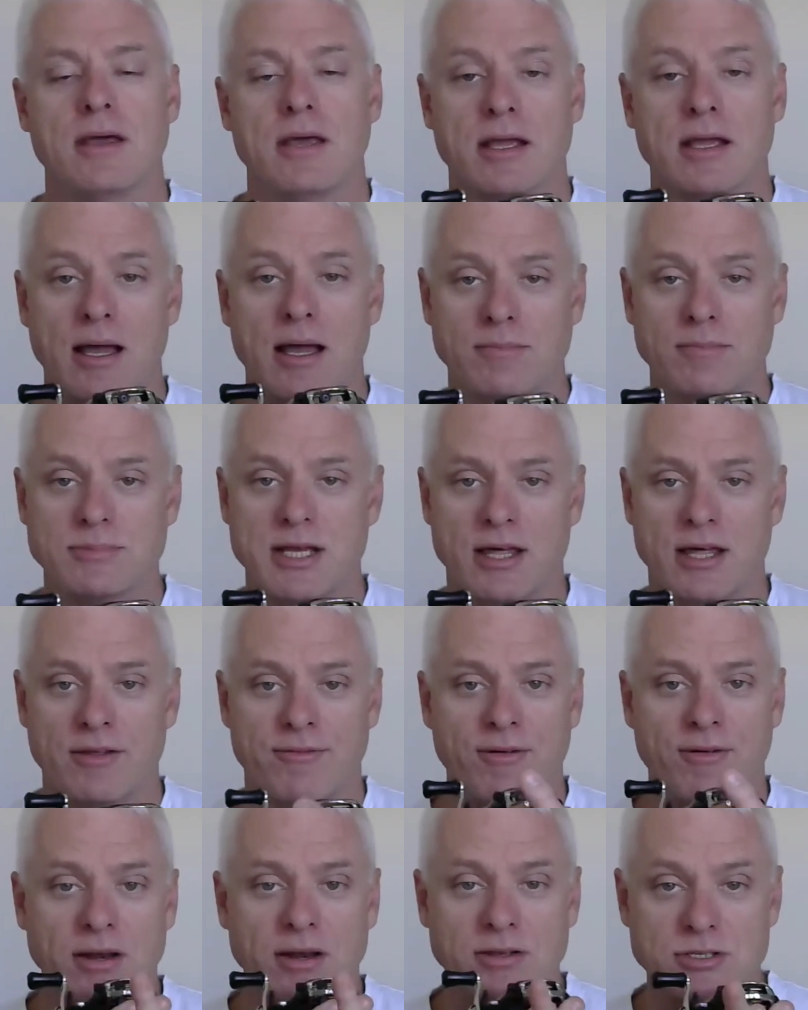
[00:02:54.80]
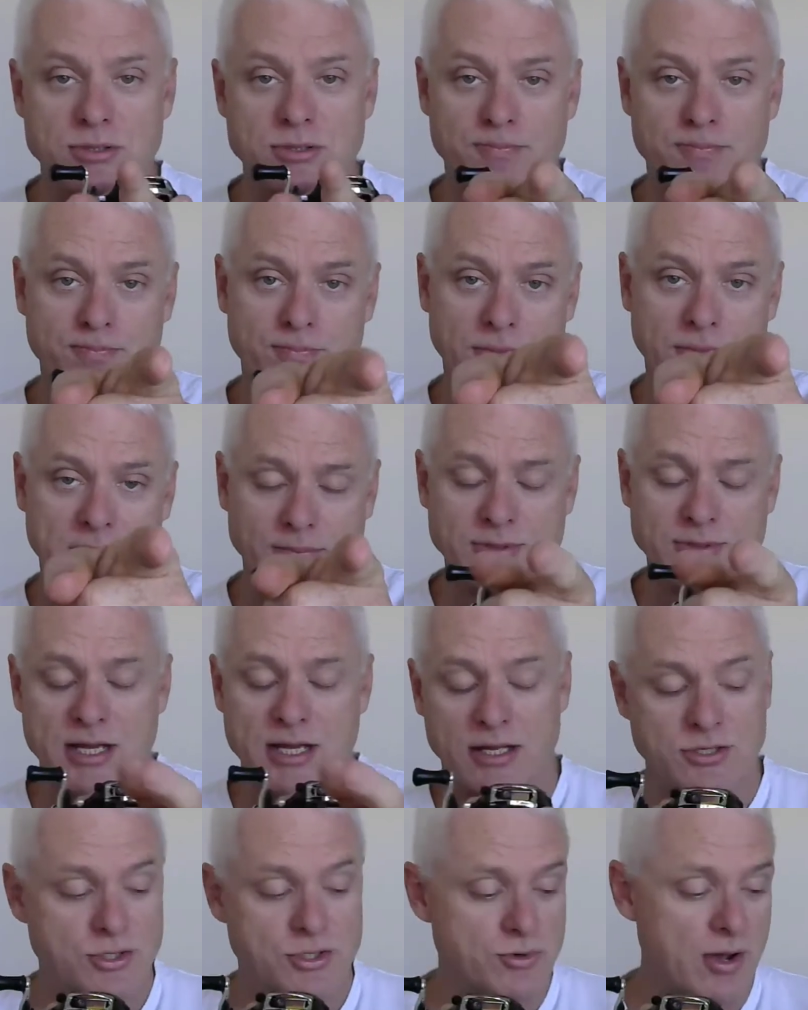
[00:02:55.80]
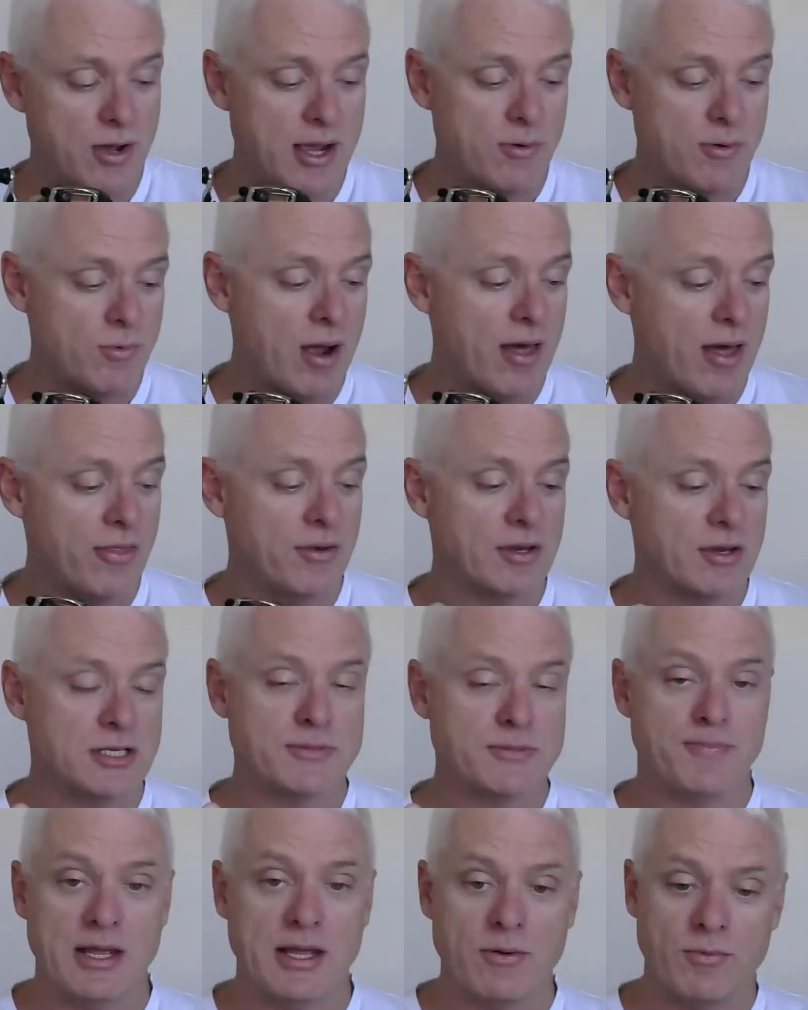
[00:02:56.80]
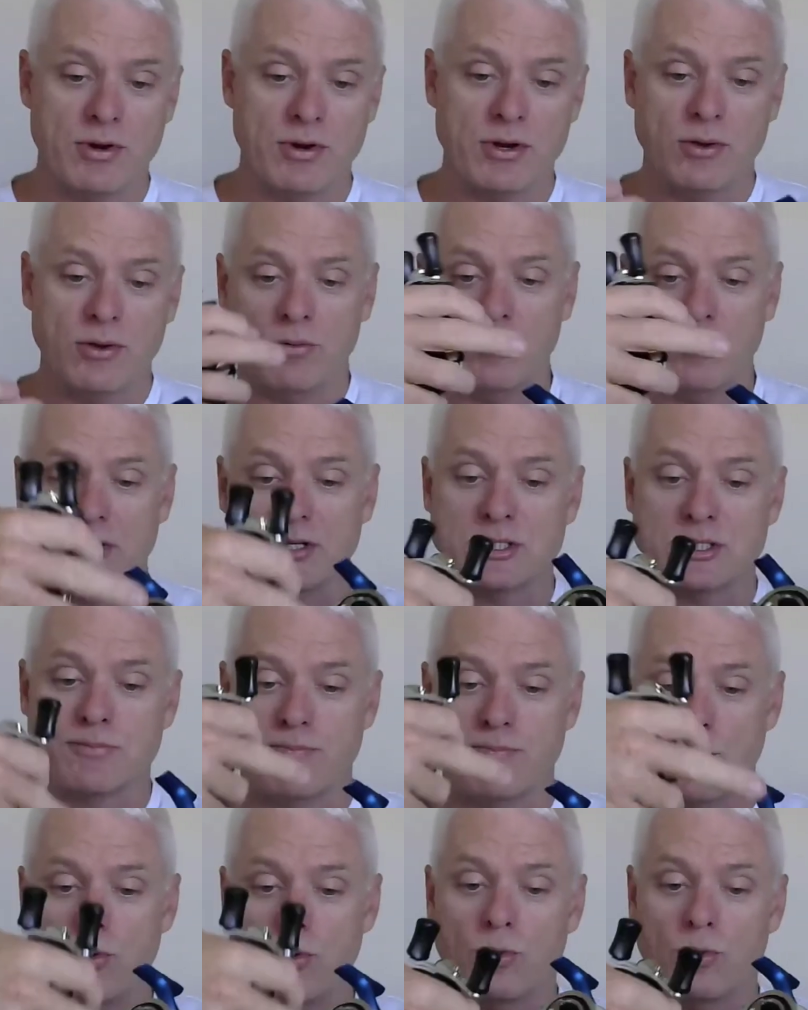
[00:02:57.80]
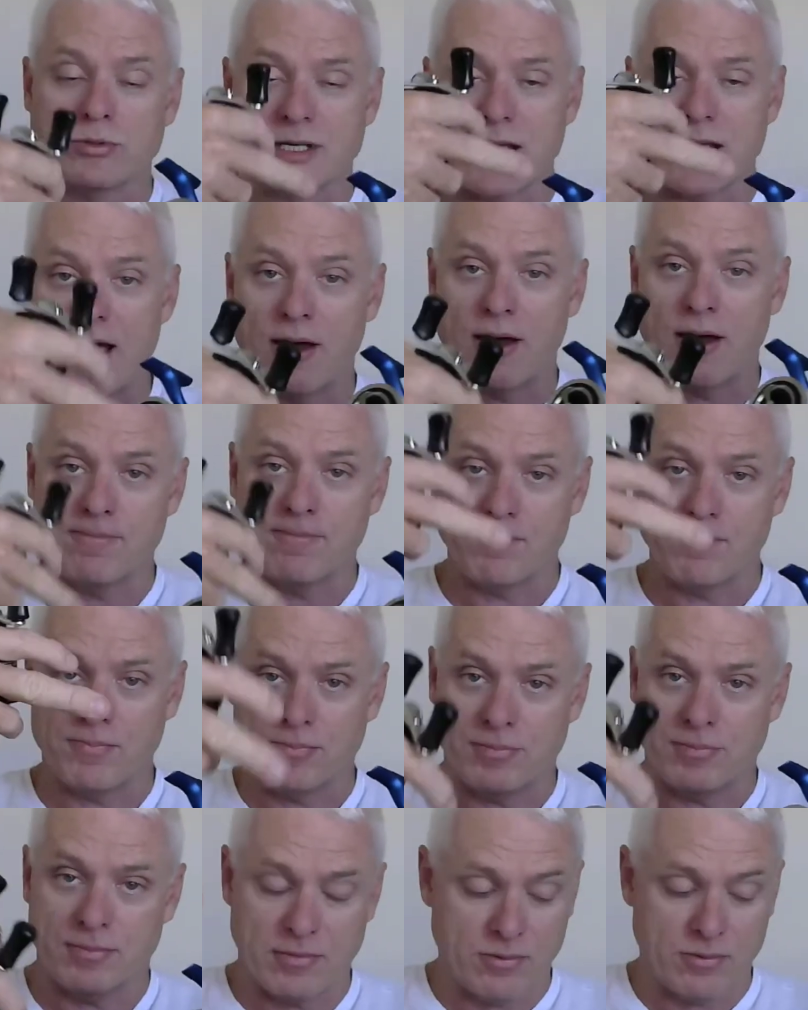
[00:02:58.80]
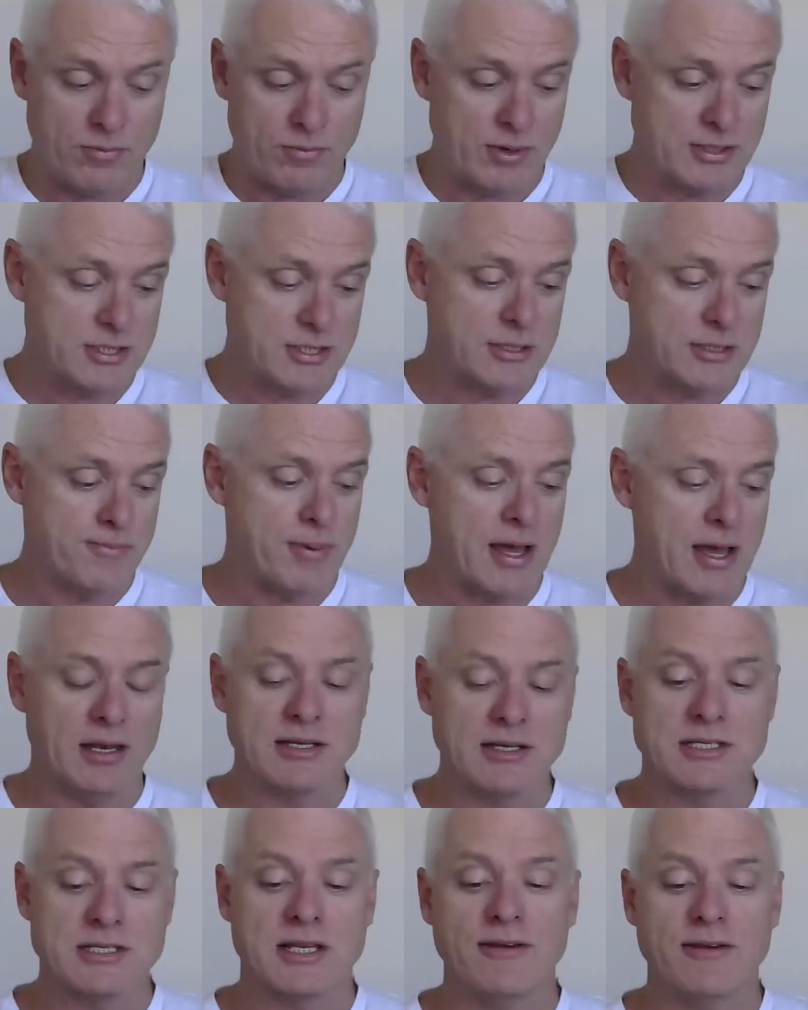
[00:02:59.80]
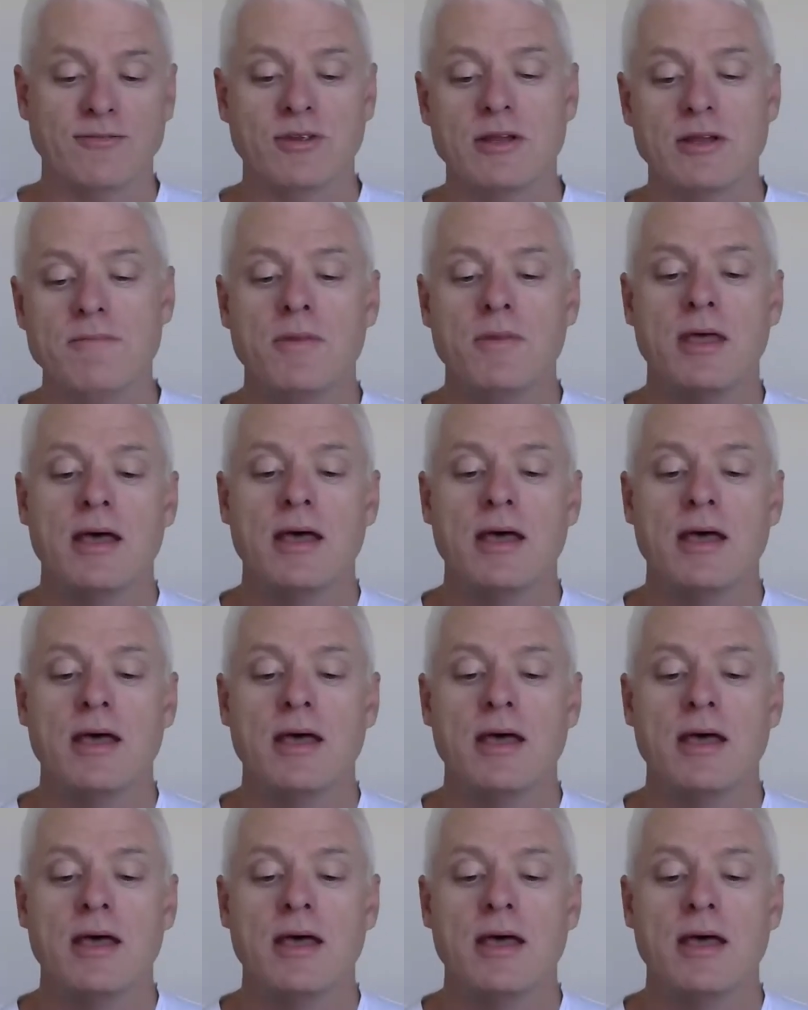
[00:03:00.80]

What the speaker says: comes out the front, it comes out straight rather than a spinning wheel which spools out once the bail is lifted.